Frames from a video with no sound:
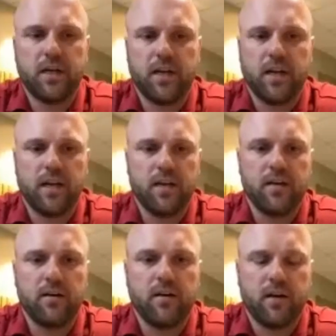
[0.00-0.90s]
that, Eddie,
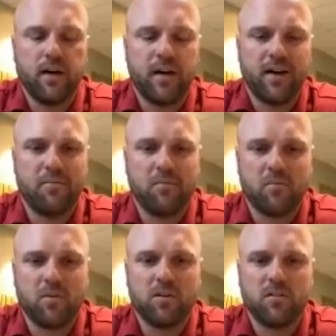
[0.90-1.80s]
and
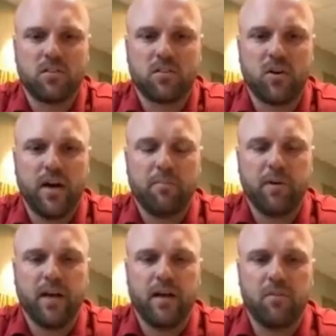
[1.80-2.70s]
we're so
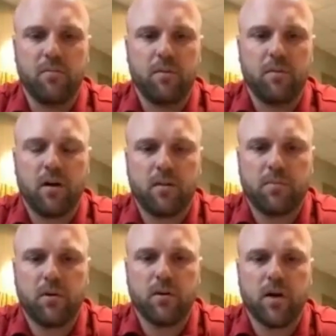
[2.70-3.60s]
happy to have you be part
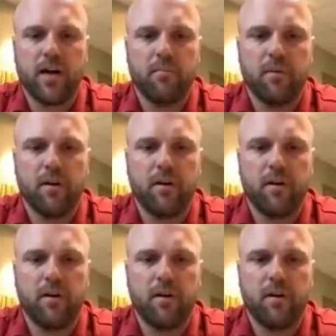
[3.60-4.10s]
of the program.